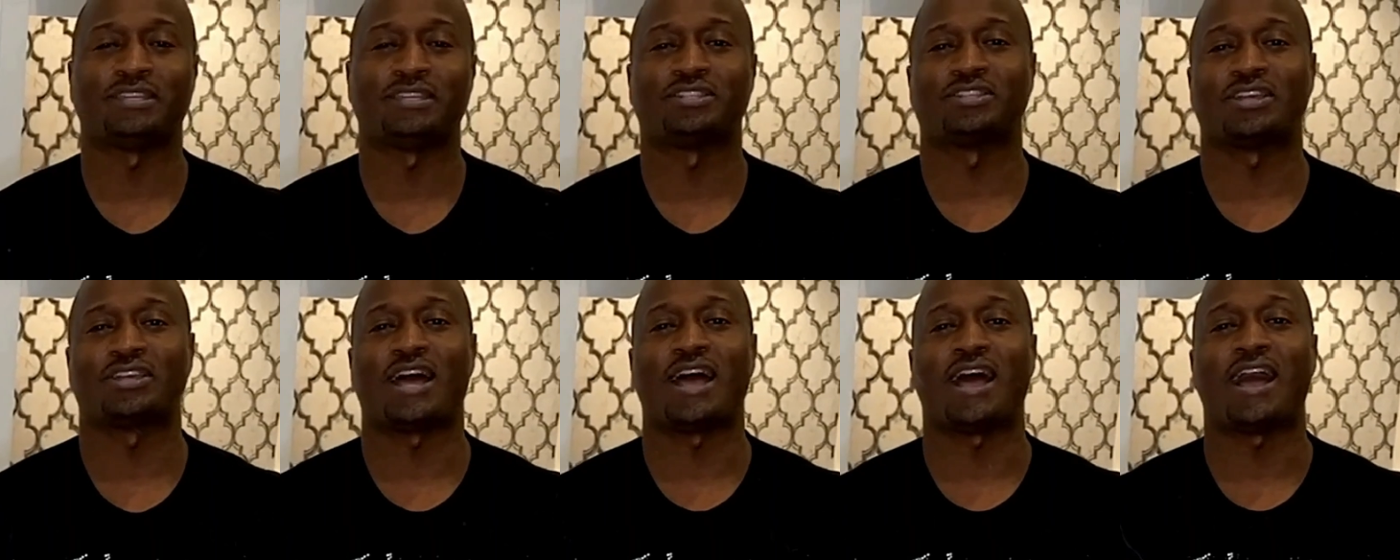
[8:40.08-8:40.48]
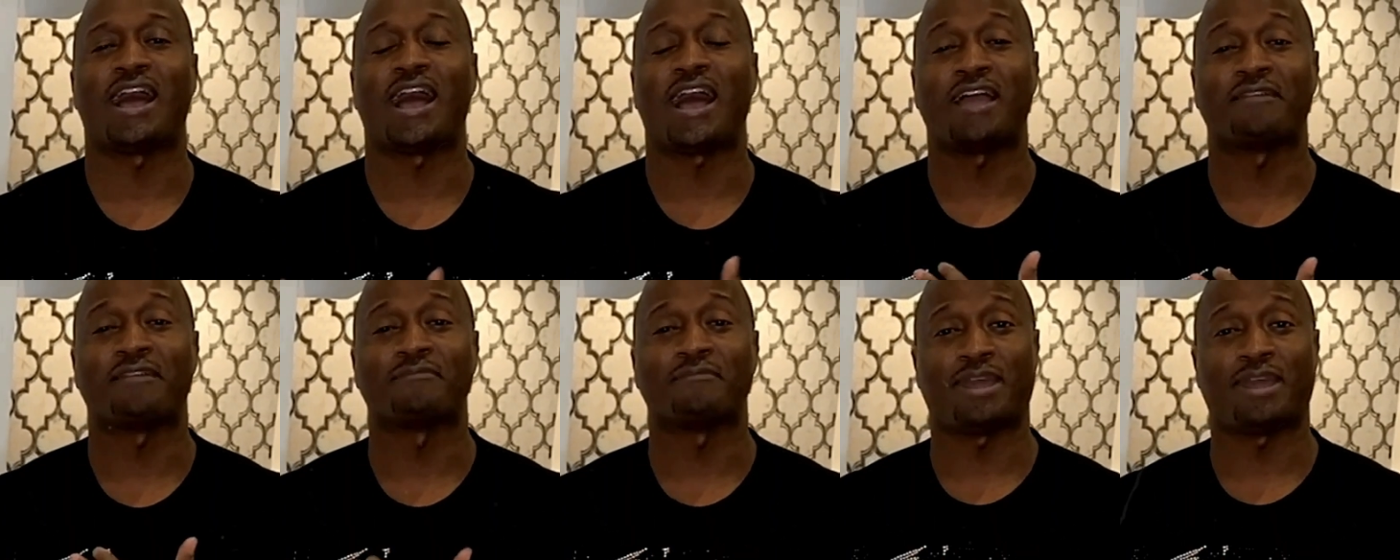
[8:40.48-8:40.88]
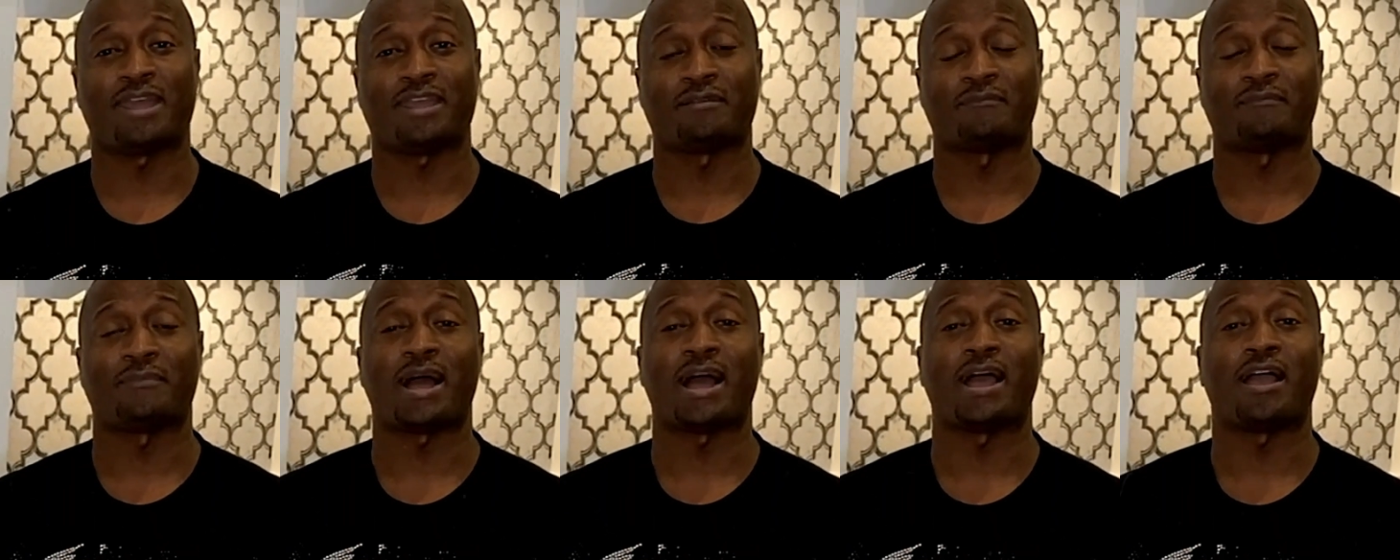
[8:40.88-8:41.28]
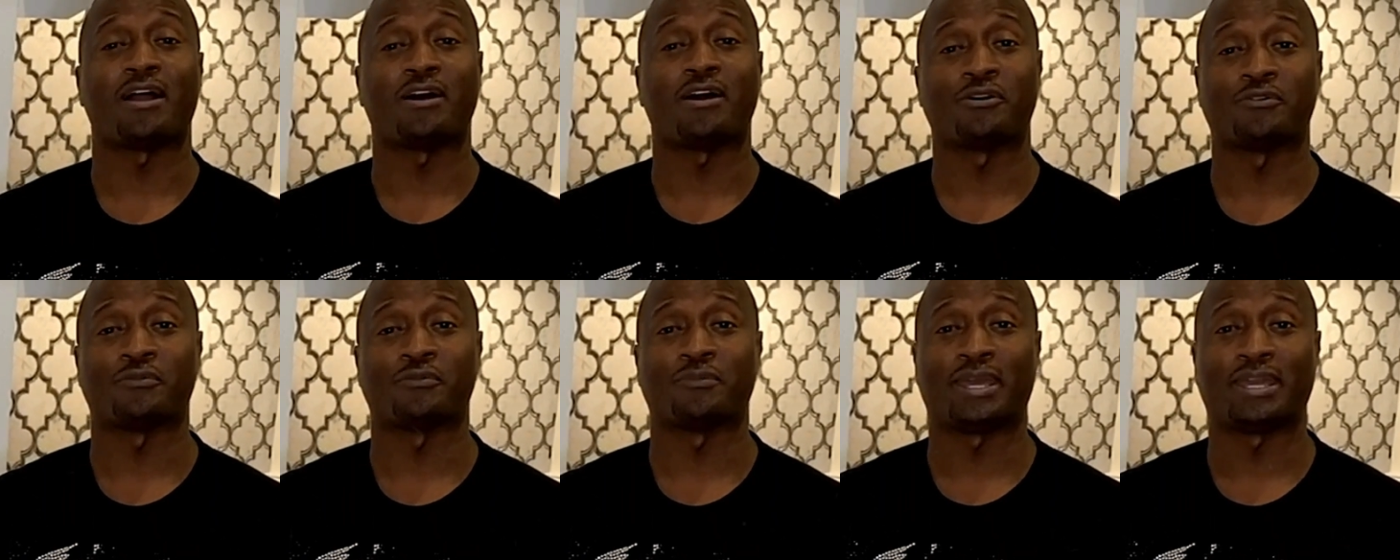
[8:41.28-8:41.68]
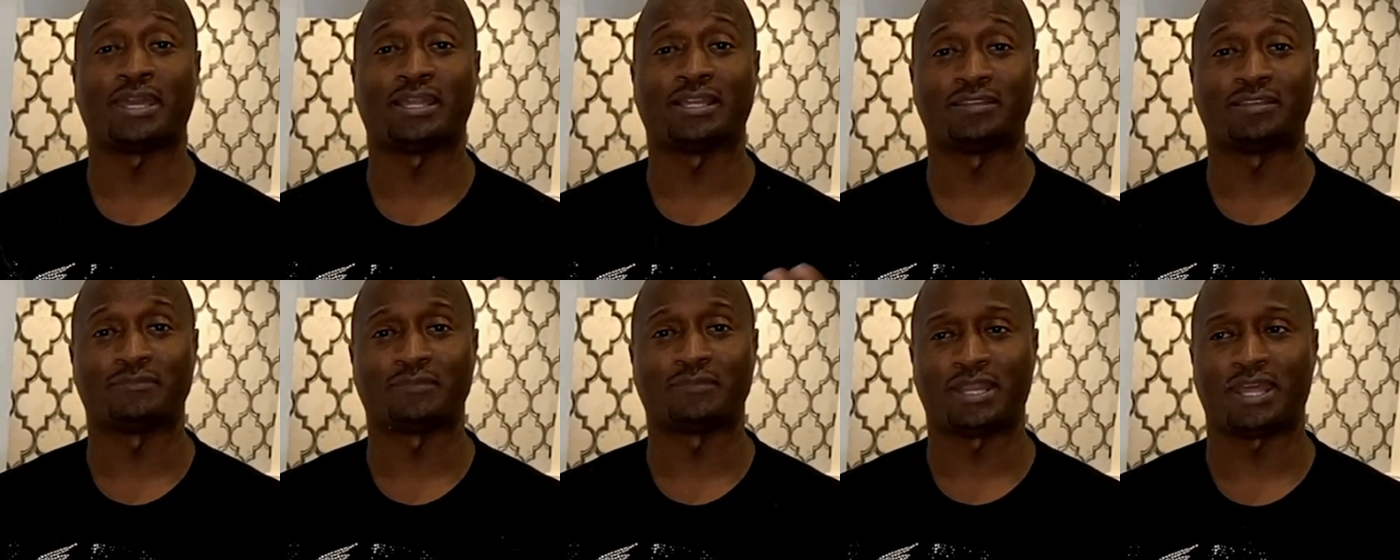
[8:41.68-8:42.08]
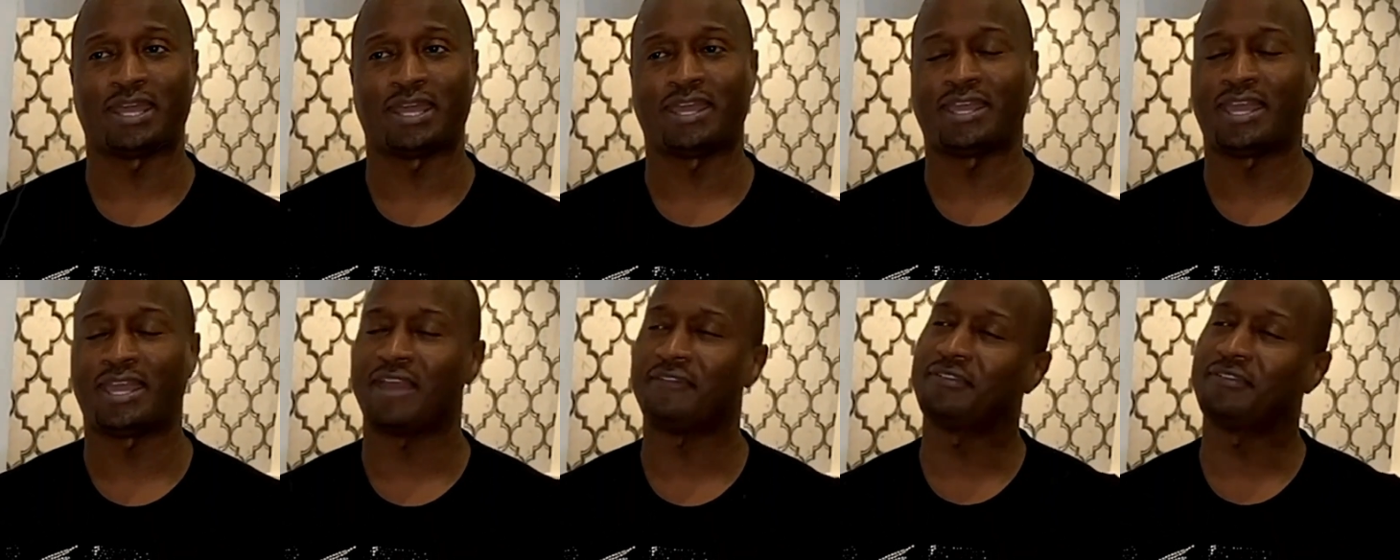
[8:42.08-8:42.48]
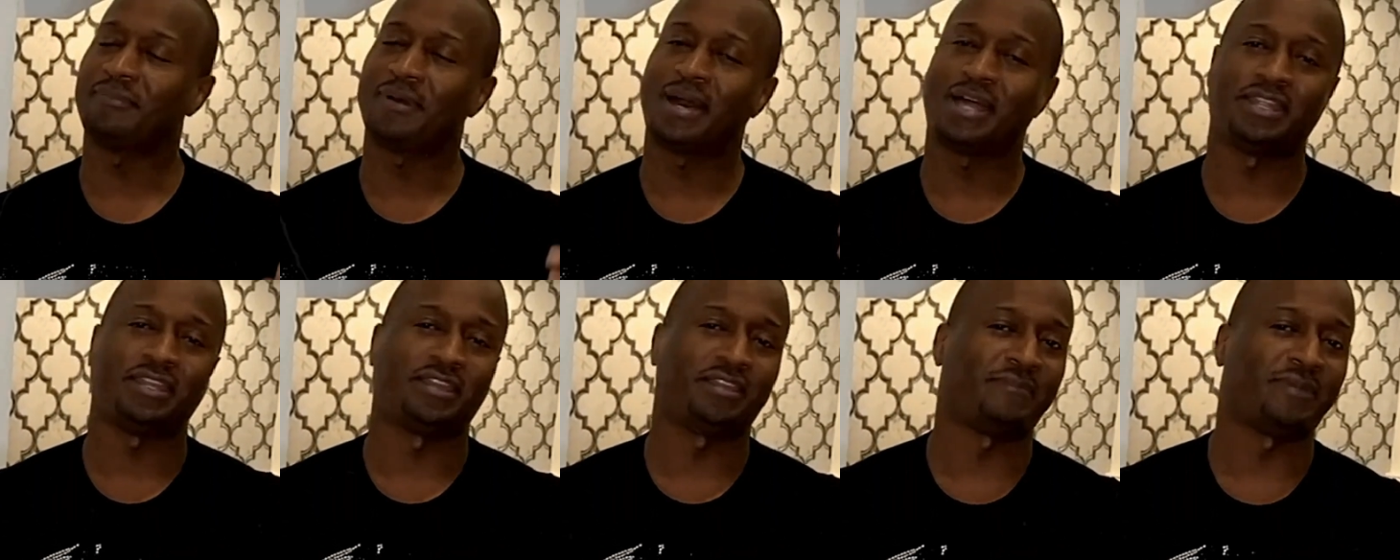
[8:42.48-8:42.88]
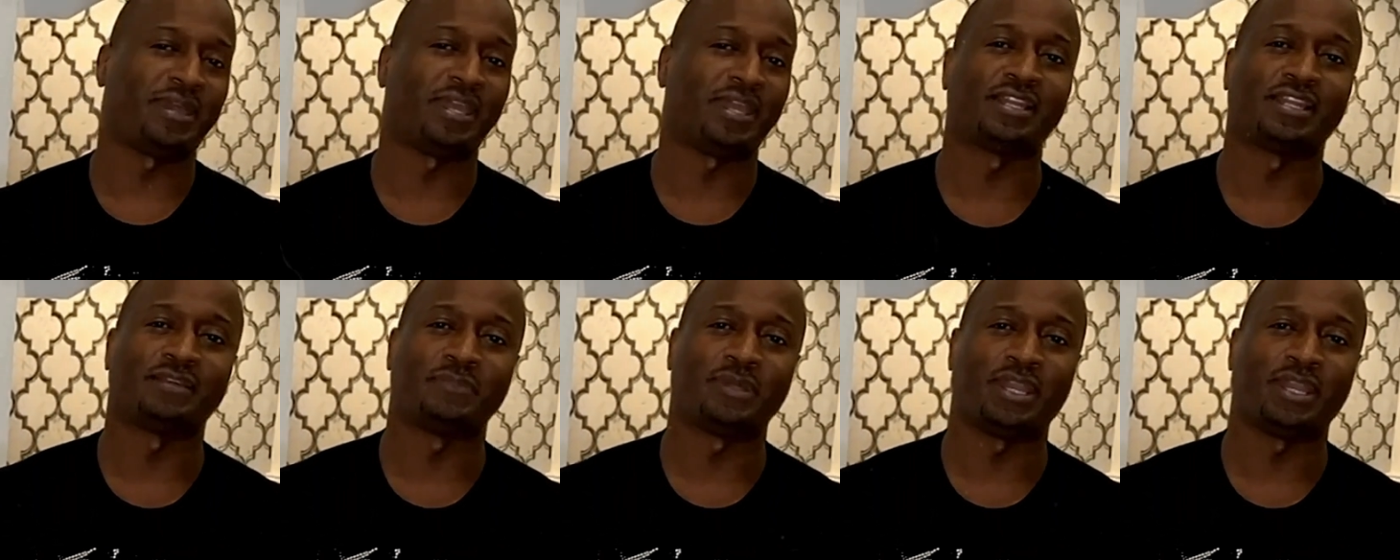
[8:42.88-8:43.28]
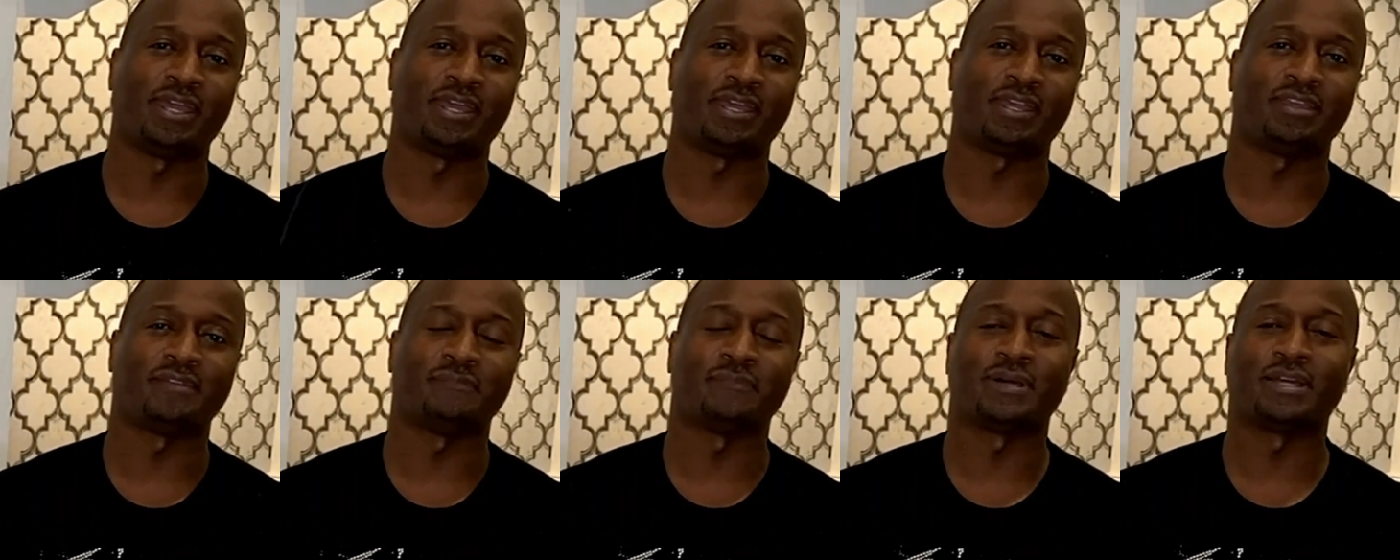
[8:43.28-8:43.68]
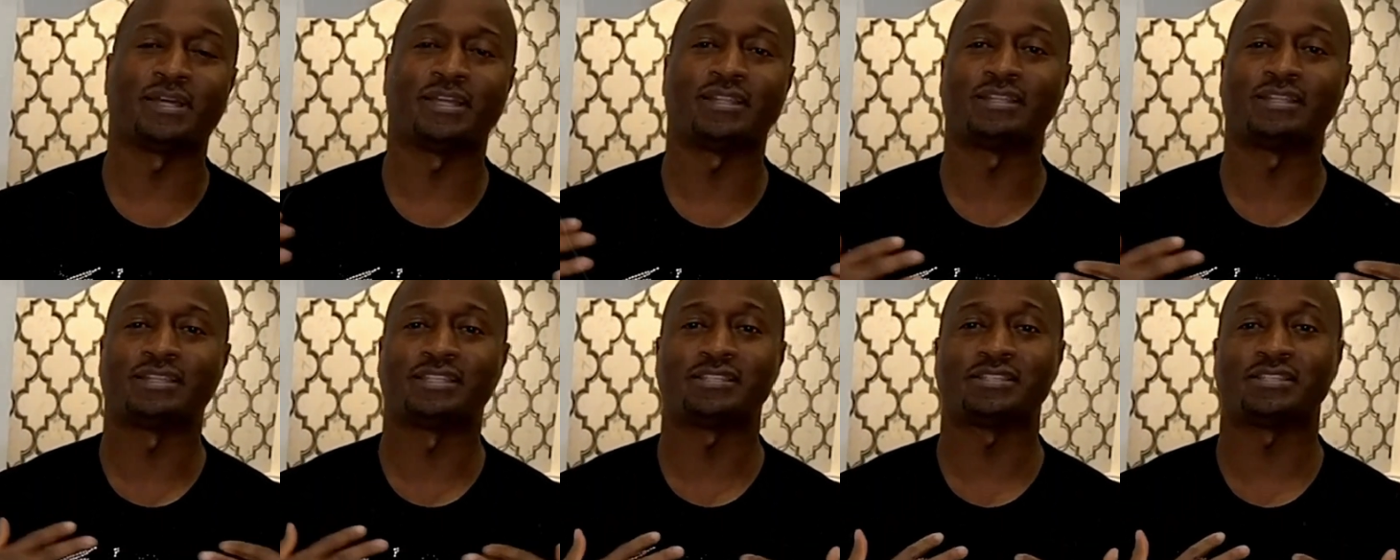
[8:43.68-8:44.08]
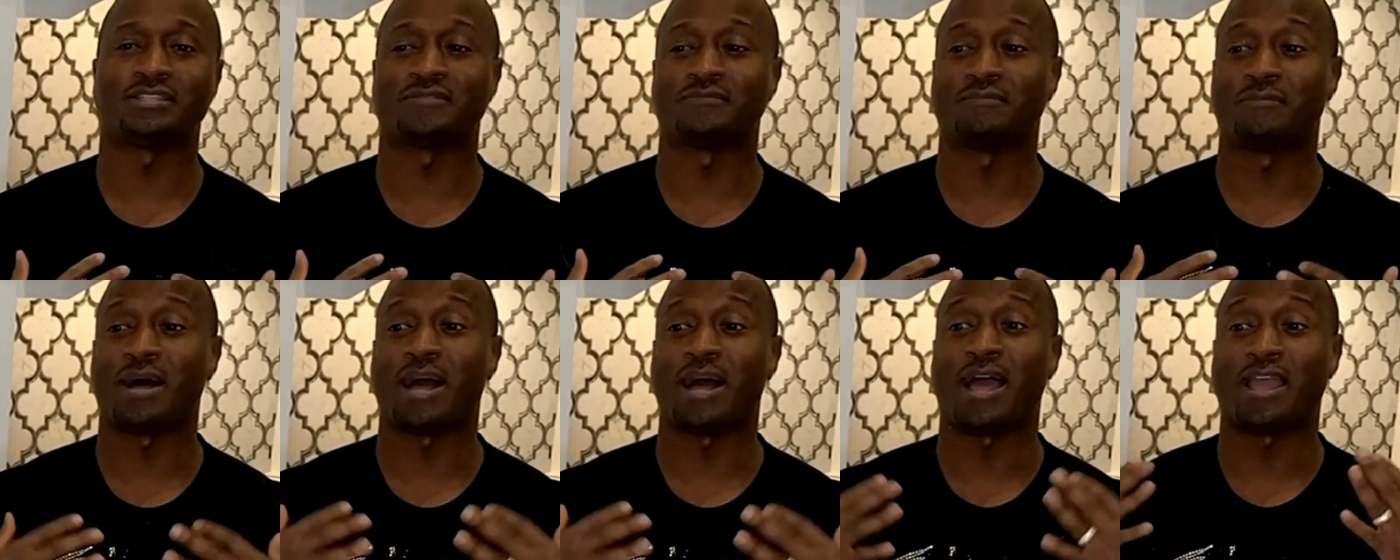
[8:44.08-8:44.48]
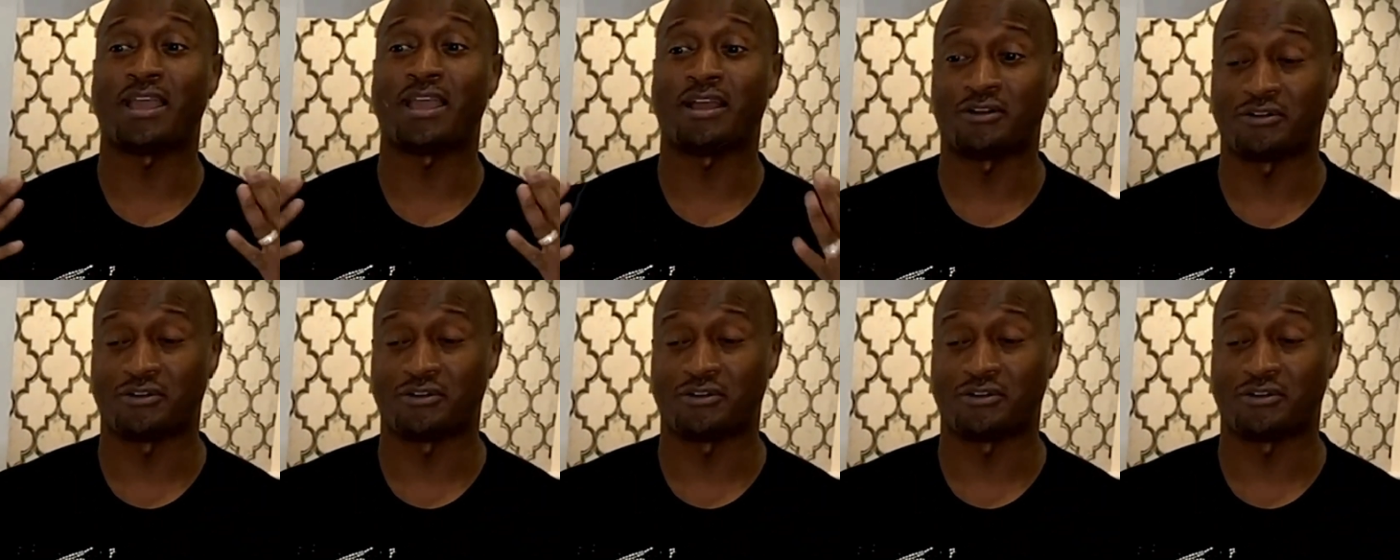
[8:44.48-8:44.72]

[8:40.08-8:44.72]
need to be then. The biggest shock of all. Love and Hip